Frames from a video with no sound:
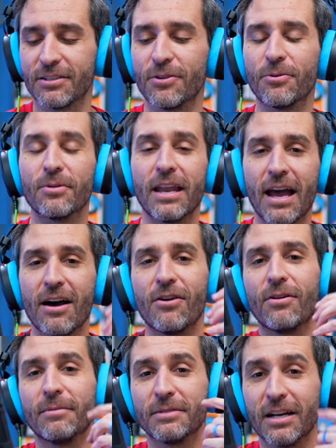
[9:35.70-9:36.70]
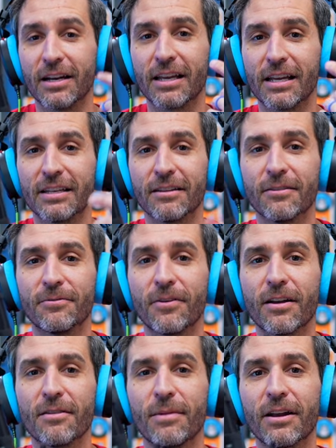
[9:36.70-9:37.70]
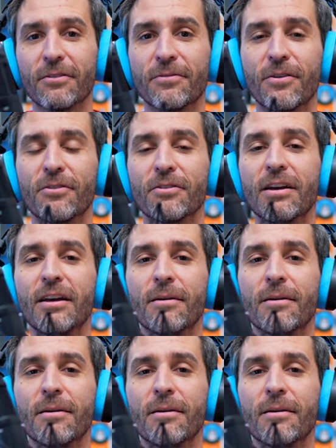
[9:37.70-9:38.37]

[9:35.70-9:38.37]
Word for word: So now I'm talking into the front of the microphone,